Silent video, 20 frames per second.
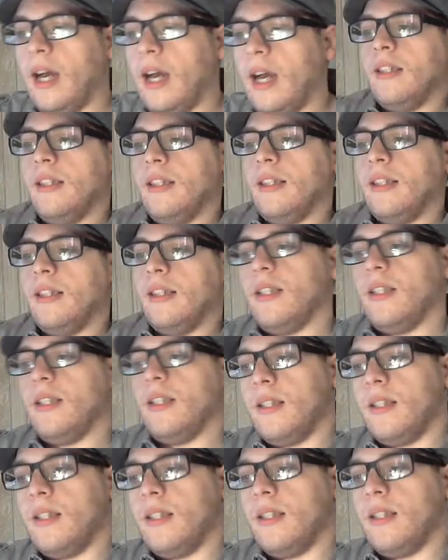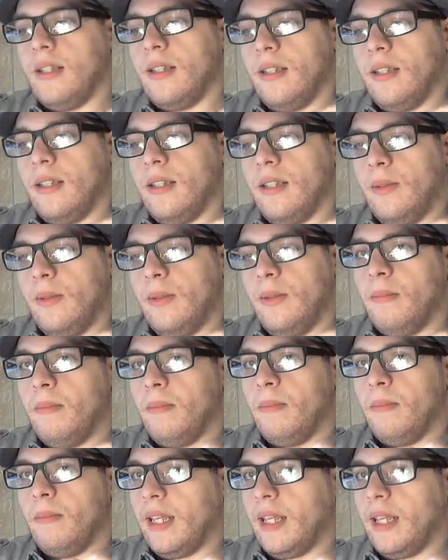this is my
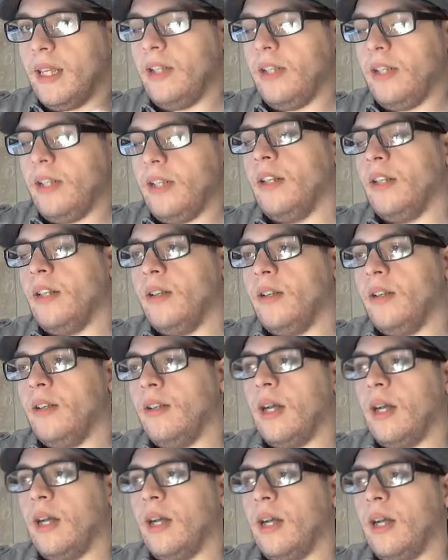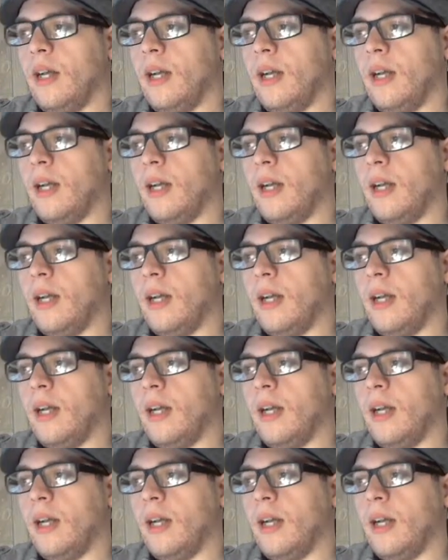theory, though. I'm gonna go into